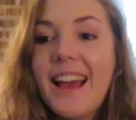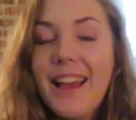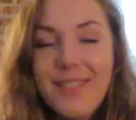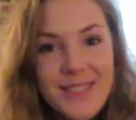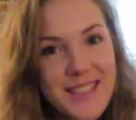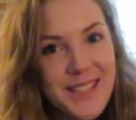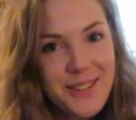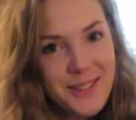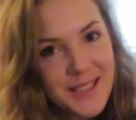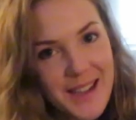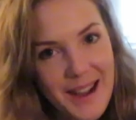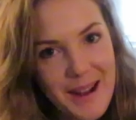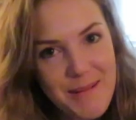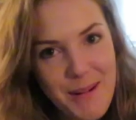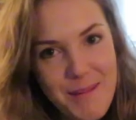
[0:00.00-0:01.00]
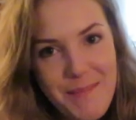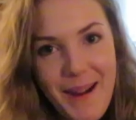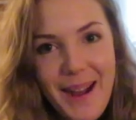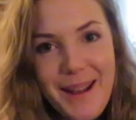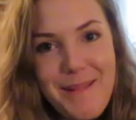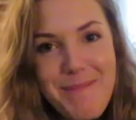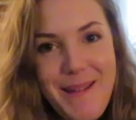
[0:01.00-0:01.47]
Every single time I
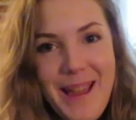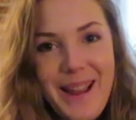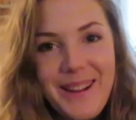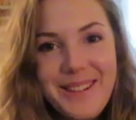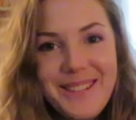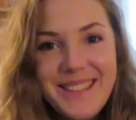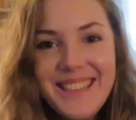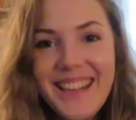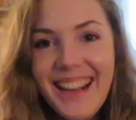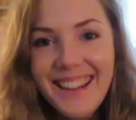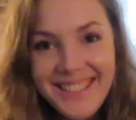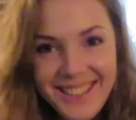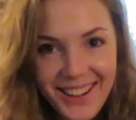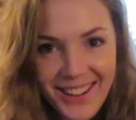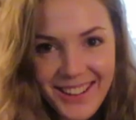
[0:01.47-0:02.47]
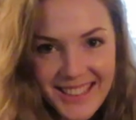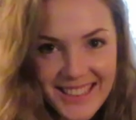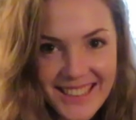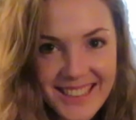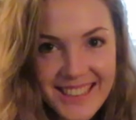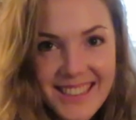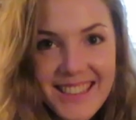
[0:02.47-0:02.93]
buy a pair of
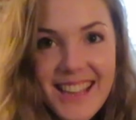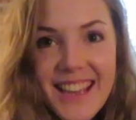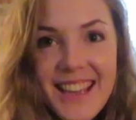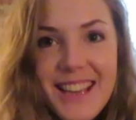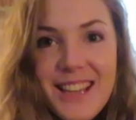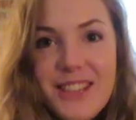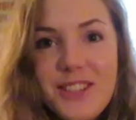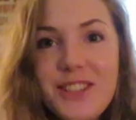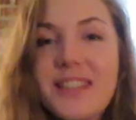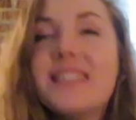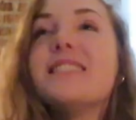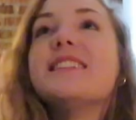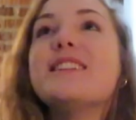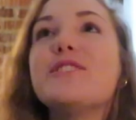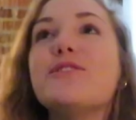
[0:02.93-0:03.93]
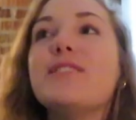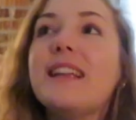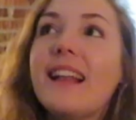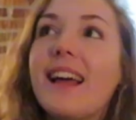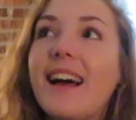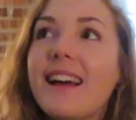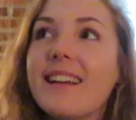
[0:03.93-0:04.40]
sunglasses, she is
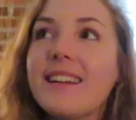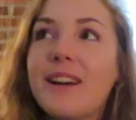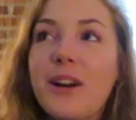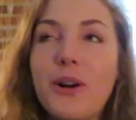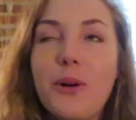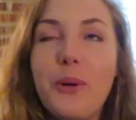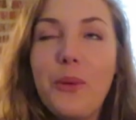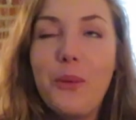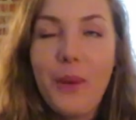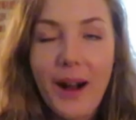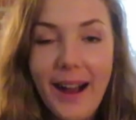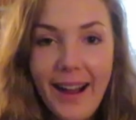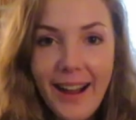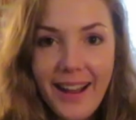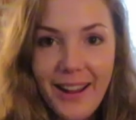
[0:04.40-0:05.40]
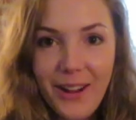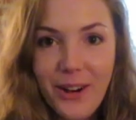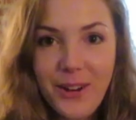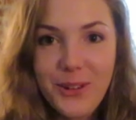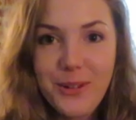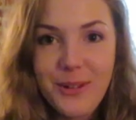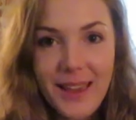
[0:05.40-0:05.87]
literally like, why
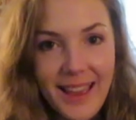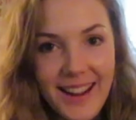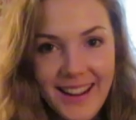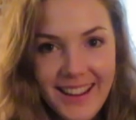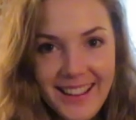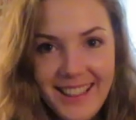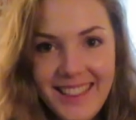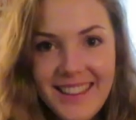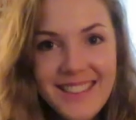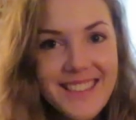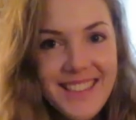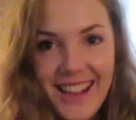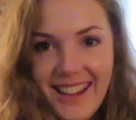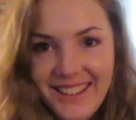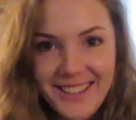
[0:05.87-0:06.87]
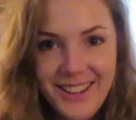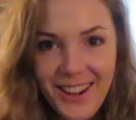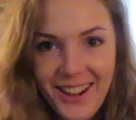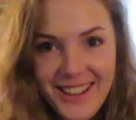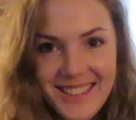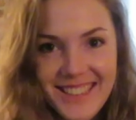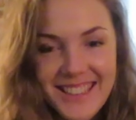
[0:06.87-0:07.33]
are you getting the
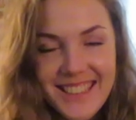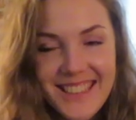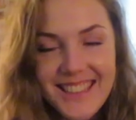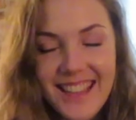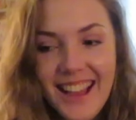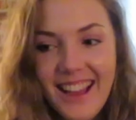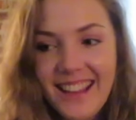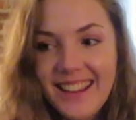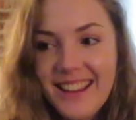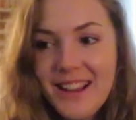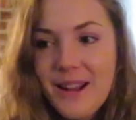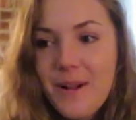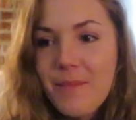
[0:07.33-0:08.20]
sunglasses? Like,